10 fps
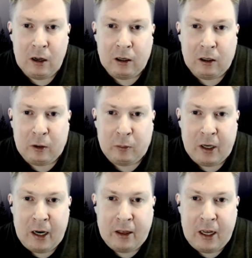
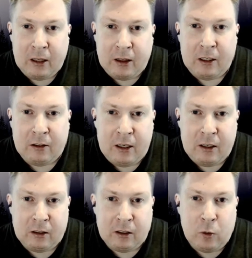I think this
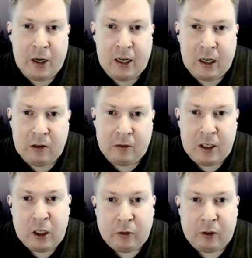is a way of
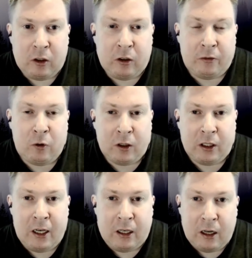the universe sort of
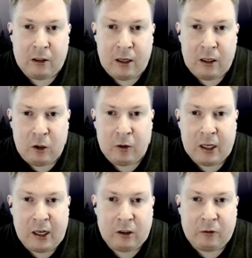forcing us into
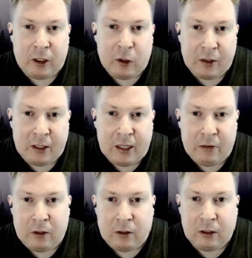that higher frequency
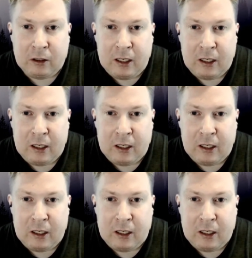level,